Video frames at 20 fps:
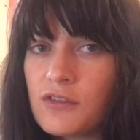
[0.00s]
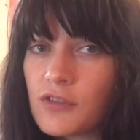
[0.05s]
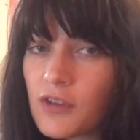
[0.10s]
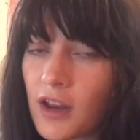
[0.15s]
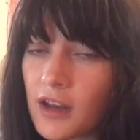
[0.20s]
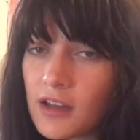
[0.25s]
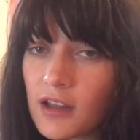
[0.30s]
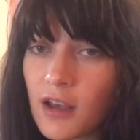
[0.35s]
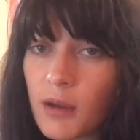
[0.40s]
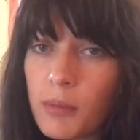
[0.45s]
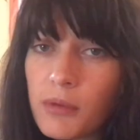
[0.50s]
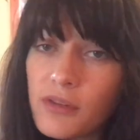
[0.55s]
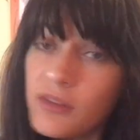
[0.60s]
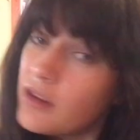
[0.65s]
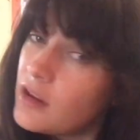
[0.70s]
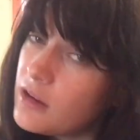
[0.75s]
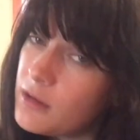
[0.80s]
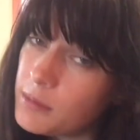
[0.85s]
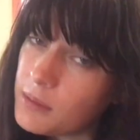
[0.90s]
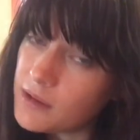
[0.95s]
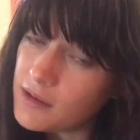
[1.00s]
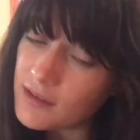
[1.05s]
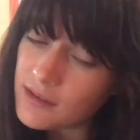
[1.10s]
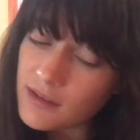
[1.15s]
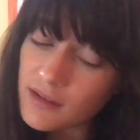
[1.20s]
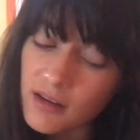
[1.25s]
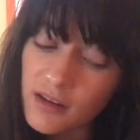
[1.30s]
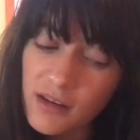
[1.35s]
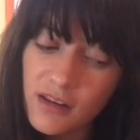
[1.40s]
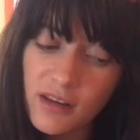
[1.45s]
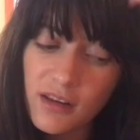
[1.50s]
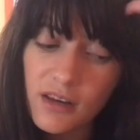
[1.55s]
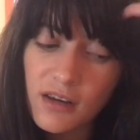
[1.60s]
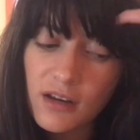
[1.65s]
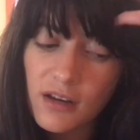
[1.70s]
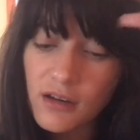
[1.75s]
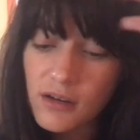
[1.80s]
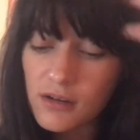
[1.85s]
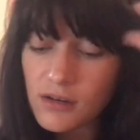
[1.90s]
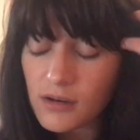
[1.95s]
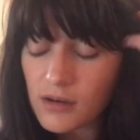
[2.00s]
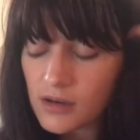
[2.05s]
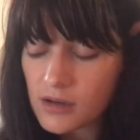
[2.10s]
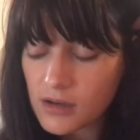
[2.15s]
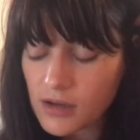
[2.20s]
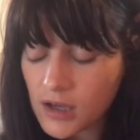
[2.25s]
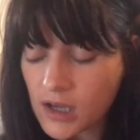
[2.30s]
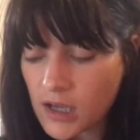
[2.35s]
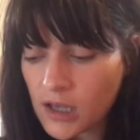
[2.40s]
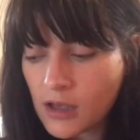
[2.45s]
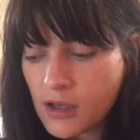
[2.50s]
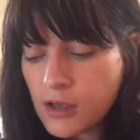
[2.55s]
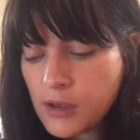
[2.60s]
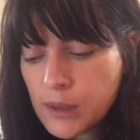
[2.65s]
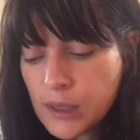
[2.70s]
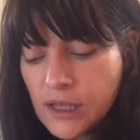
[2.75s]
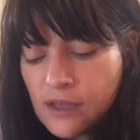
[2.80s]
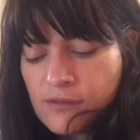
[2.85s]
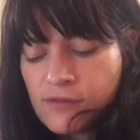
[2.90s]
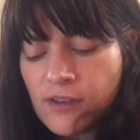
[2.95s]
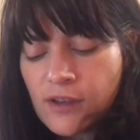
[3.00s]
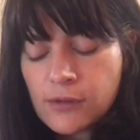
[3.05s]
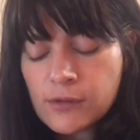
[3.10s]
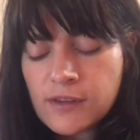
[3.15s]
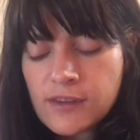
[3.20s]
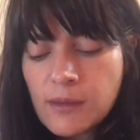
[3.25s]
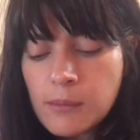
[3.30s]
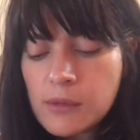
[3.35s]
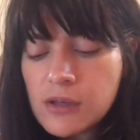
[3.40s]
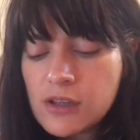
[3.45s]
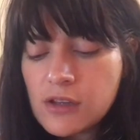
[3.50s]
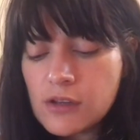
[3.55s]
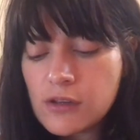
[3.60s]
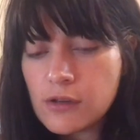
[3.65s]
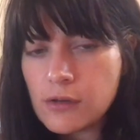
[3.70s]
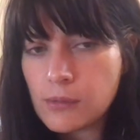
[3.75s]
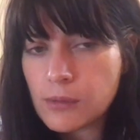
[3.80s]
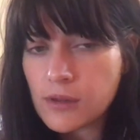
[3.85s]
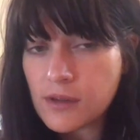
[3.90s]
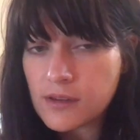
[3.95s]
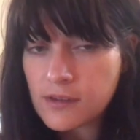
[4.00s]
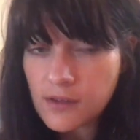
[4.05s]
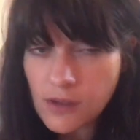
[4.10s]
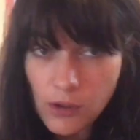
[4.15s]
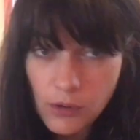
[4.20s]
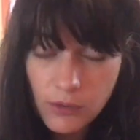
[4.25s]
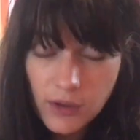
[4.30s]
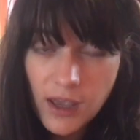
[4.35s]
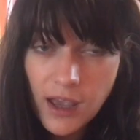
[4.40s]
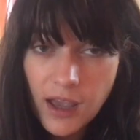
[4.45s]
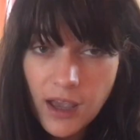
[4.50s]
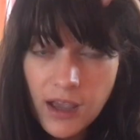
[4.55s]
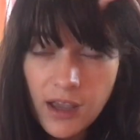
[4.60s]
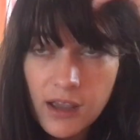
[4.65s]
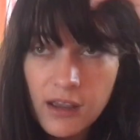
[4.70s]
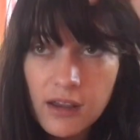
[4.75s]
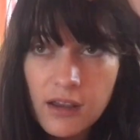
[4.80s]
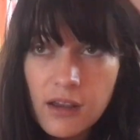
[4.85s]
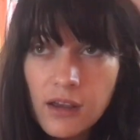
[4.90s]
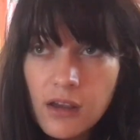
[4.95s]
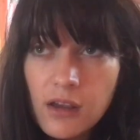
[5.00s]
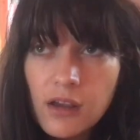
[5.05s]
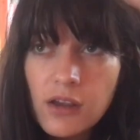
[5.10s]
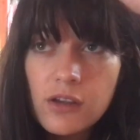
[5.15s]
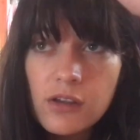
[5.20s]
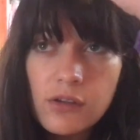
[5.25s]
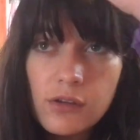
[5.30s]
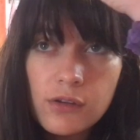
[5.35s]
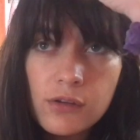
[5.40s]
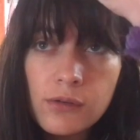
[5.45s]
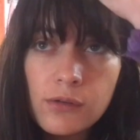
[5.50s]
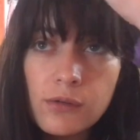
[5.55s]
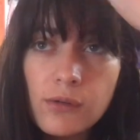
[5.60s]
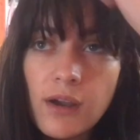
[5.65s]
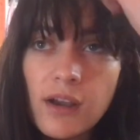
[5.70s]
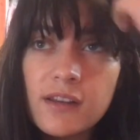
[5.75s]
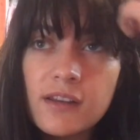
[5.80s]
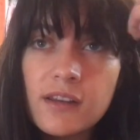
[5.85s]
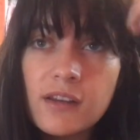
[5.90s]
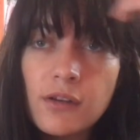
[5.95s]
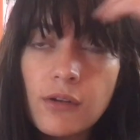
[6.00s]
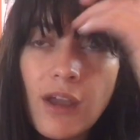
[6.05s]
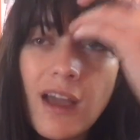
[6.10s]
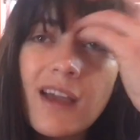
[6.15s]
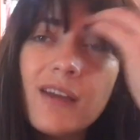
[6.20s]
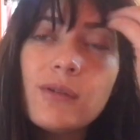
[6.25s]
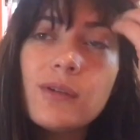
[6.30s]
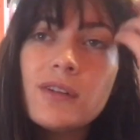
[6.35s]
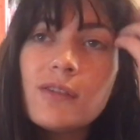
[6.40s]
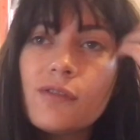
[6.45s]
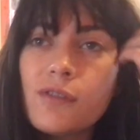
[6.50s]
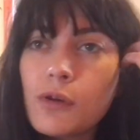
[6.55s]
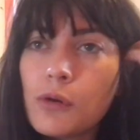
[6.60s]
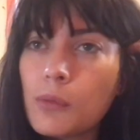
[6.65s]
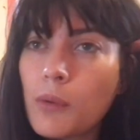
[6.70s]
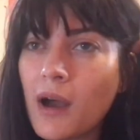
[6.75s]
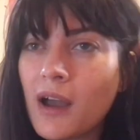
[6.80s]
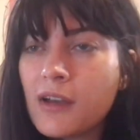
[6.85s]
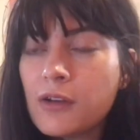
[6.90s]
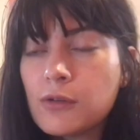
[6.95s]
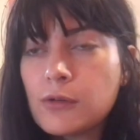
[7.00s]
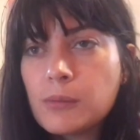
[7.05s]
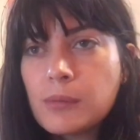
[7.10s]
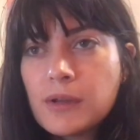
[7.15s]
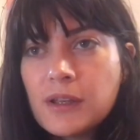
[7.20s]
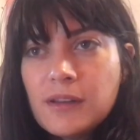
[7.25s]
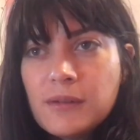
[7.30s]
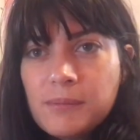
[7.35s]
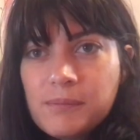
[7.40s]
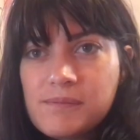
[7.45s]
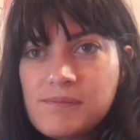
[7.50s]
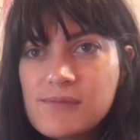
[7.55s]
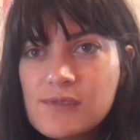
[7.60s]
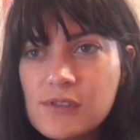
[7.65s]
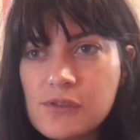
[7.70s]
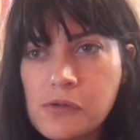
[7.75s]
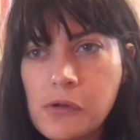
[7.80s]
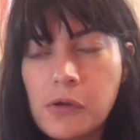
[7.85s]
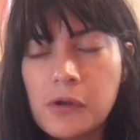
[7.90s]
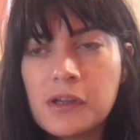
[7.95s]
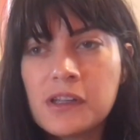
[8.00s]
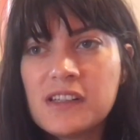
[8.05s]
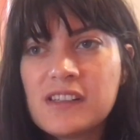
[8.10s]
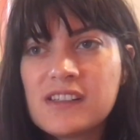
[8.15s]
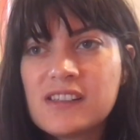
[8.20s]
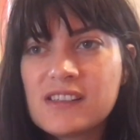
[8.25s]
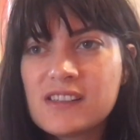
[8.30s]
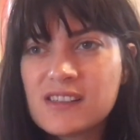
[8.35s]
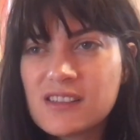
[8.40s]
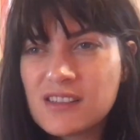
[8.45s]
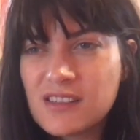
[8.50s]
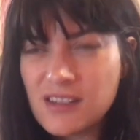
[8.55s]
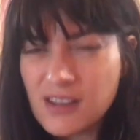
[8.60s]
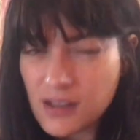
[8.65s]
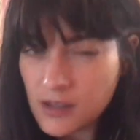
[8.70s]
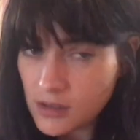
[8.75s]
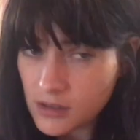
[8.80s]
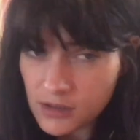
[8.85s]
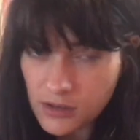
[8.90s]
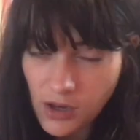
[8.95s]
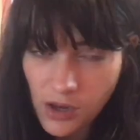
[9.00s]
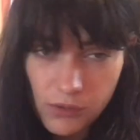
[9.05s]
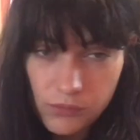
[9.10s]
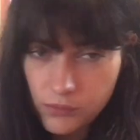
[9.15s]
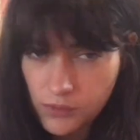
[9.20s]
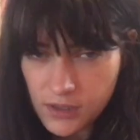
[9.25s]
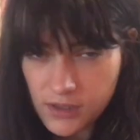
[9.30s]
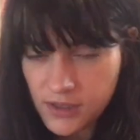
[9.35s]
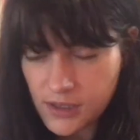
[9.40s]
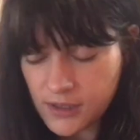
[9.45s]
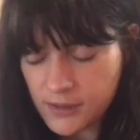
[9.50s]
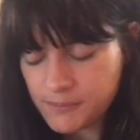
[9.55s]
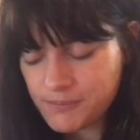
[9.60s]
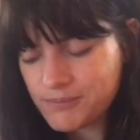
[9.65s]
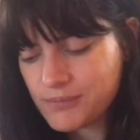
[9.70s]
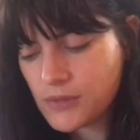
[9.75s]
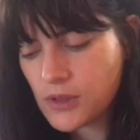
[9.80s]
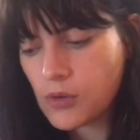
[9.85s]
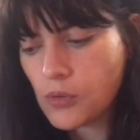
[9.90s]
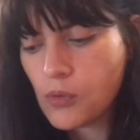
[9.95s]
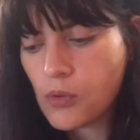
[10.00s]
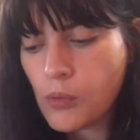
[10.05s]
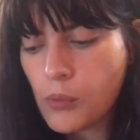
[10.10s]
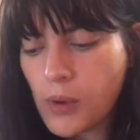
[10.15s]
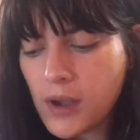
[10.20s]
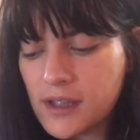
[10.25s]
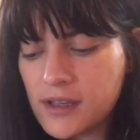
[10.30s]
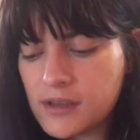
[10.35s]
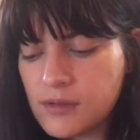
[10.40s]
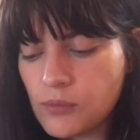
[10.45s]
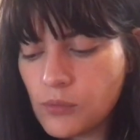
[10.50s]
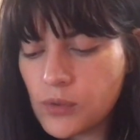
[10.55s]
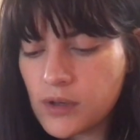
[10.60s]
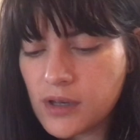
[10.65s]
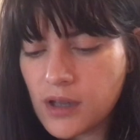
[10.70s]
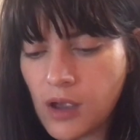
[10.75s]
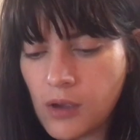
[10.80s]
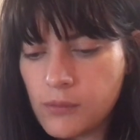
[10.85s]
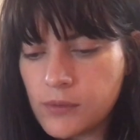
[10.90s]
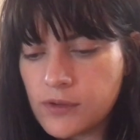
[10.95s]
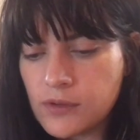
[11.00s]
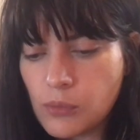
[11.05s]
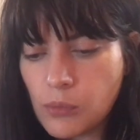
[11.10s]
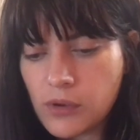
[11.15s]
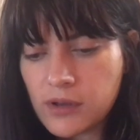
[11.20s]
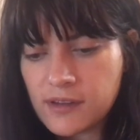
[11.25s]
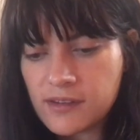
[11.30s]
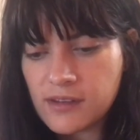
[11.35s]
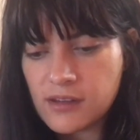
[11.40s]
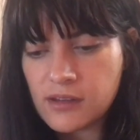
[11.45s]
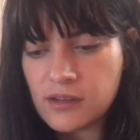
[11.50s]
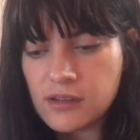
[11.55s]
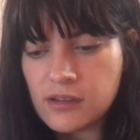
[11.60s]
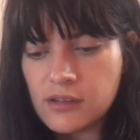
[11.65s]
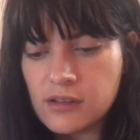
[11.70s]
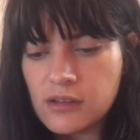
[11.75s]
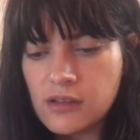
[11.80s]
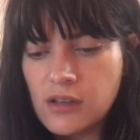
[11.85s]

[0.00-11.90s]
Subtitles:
tried a couple therapists here. I found somebody who was okay, who I did okay with for a while, but not really quite what I was wanting.